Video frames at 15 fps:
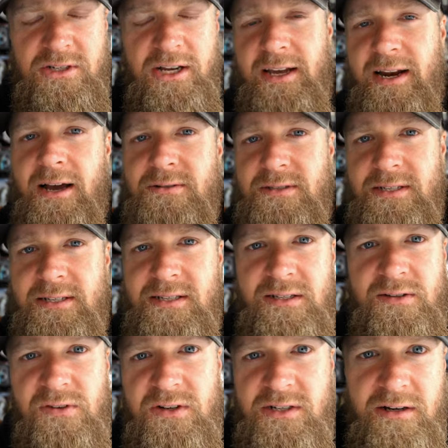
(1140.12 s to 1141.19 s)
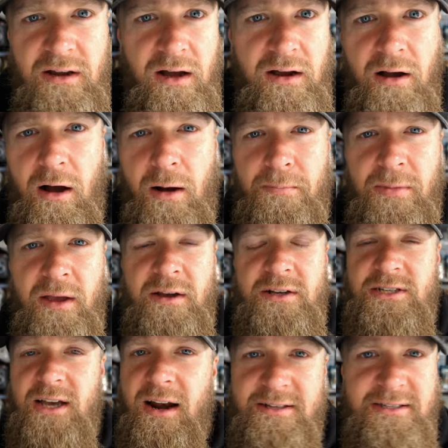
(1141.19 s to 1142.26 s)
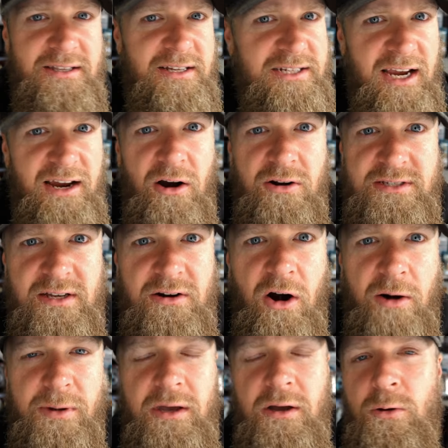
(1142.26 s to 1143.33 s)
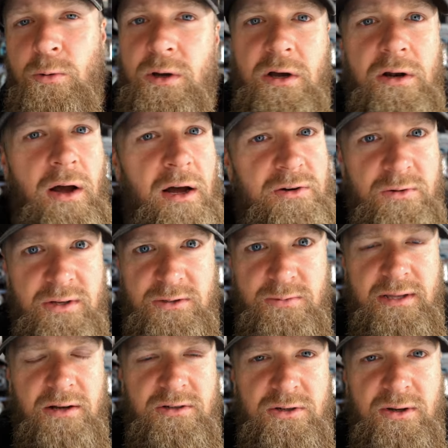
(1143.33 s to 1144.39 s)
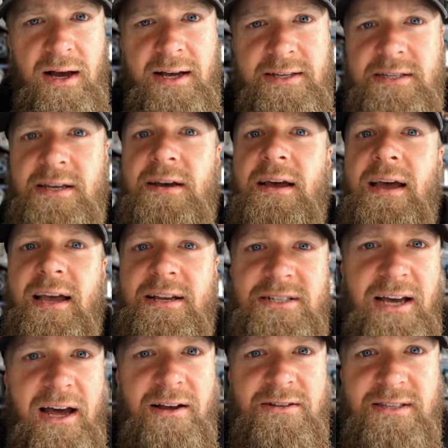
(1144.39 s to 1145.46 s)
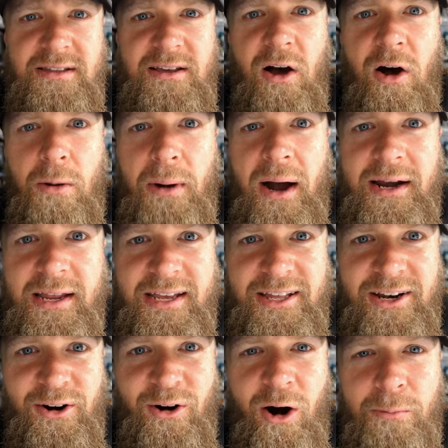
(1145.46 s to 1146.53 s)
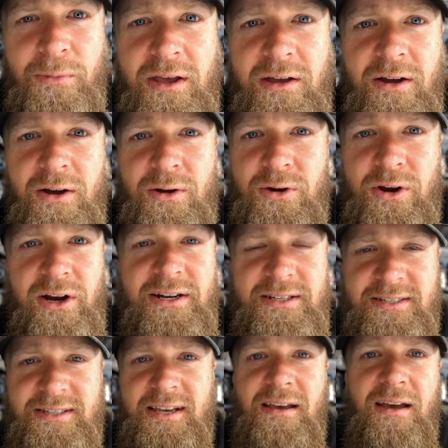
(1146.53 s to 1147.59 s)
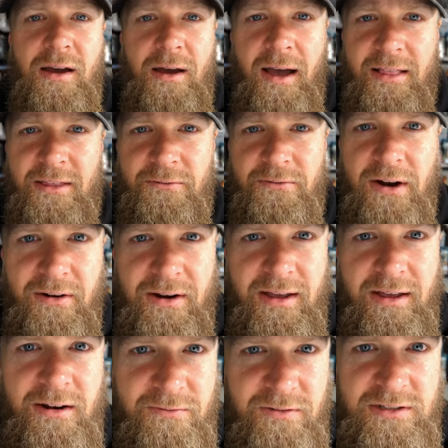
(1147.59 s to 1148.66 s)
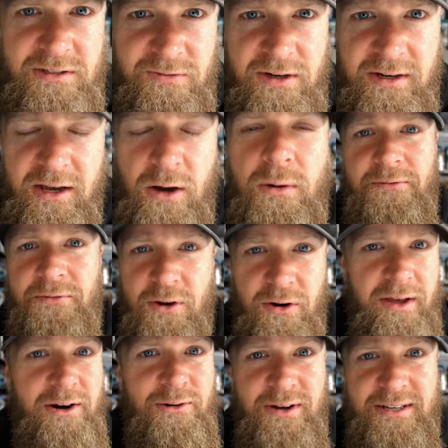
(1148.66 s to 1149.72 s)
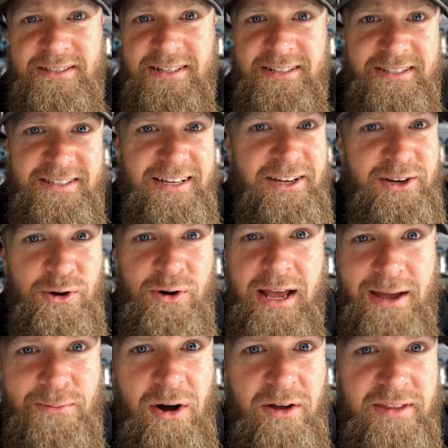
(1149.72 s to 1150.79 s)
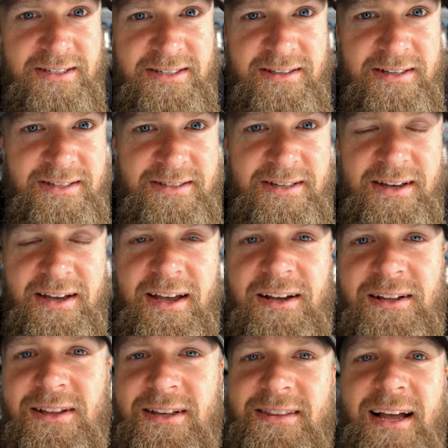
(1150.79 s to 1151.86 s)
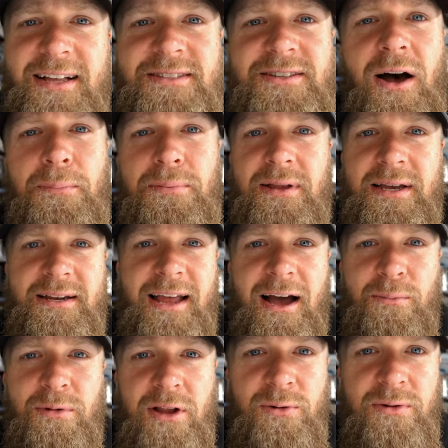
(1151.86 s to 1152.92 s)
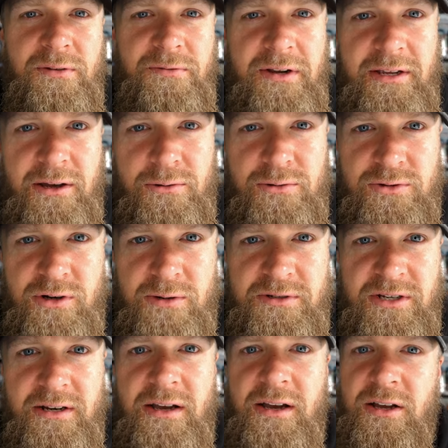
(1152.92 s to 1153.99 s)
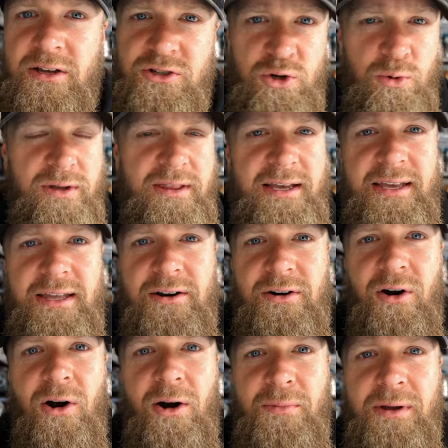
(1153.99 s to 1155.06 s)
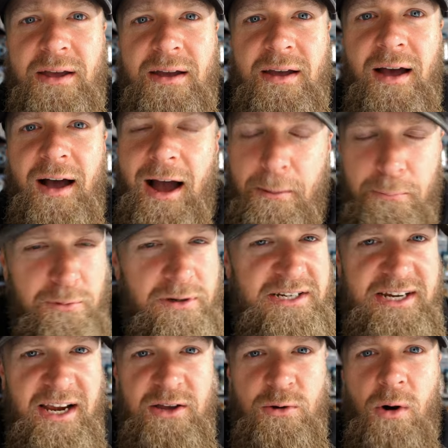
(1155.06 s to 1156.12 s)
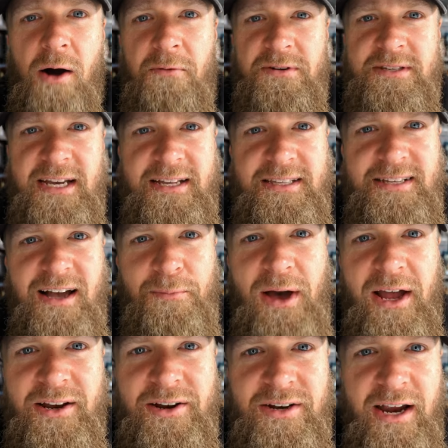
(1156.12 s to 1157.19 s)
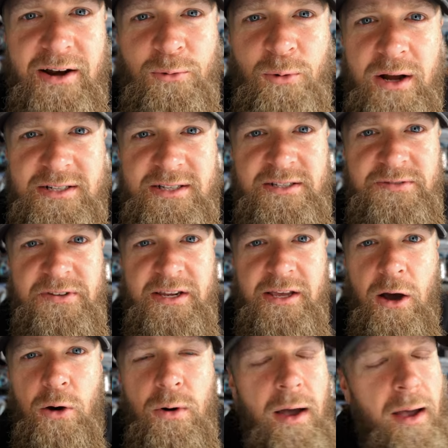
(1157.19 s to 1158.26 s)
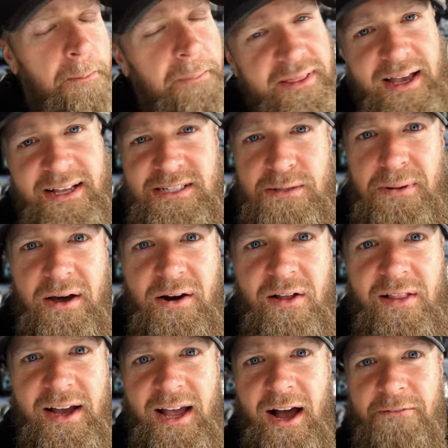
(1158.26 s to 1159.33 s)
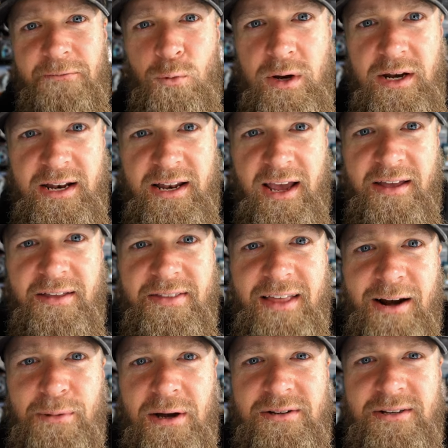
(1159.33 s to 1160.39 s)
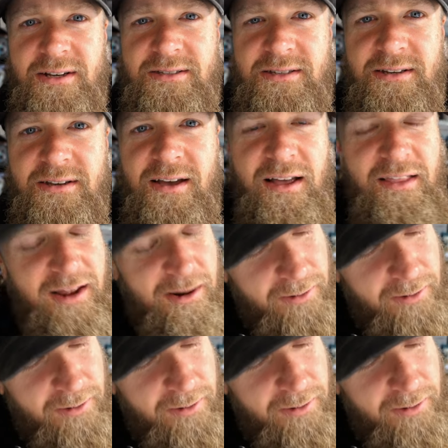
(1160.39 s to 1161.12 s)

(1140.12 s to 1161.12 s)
check it out, 6thsensefishing.com. Shout outs to the JR10 Army. We could not do this without you guys. And shout outs to the Almighty Heater Army, who you're going to see at the very end of this video. If you're interested in seeing your name on this list, click that top link down below in the video description. Join the Heater Army. I appreciate you all for taking time out of your day to watch this video, but that's about all I got for you today. That about does it. That